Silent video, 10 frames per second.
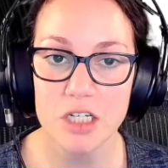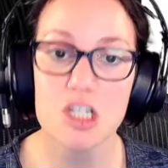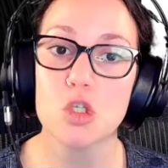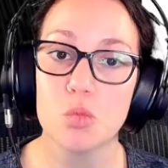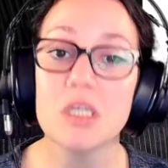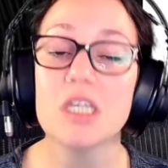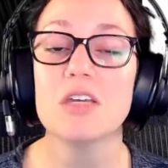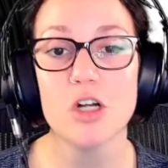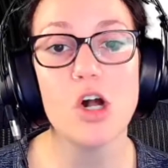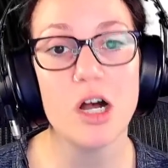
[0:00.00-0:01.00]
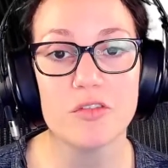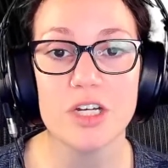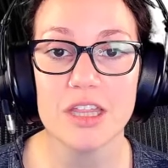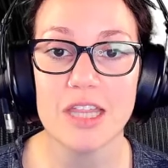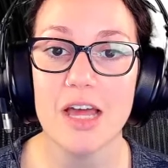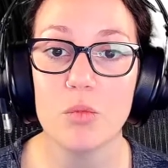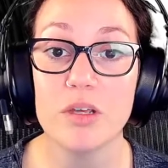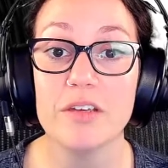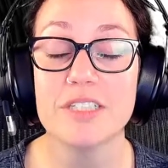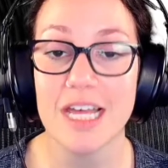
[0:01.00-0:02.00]
So we can feel confident that
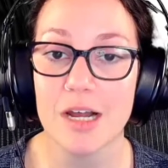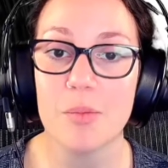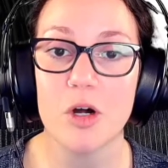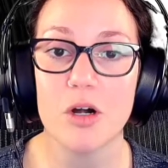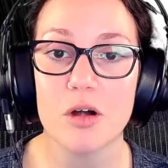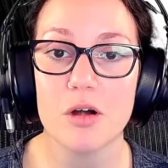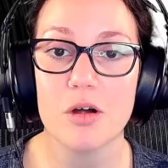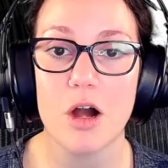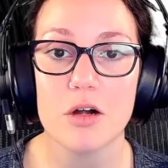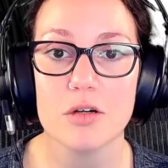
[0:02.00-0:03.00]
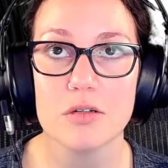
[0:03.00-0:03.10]
we've set up our